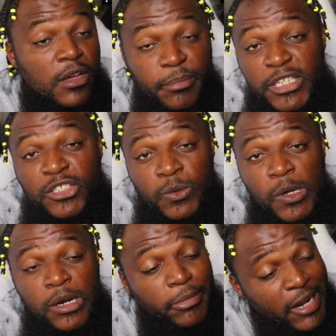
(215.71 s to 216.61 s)
Mesus
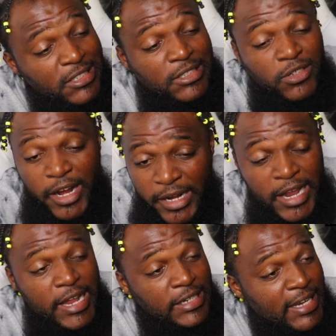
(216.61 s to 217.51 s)
one of them, Bryson
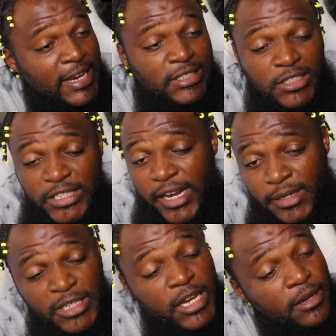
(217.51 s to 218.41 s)
Gray, Tyson
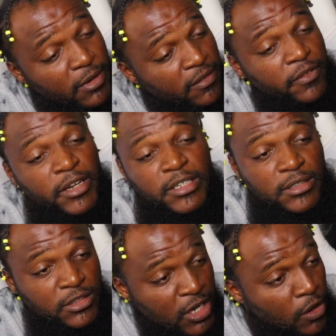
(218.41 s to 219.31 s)
James,
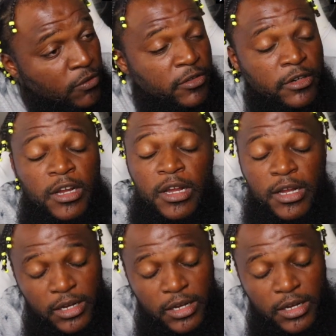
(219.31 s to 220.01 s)
motherfucking Topher.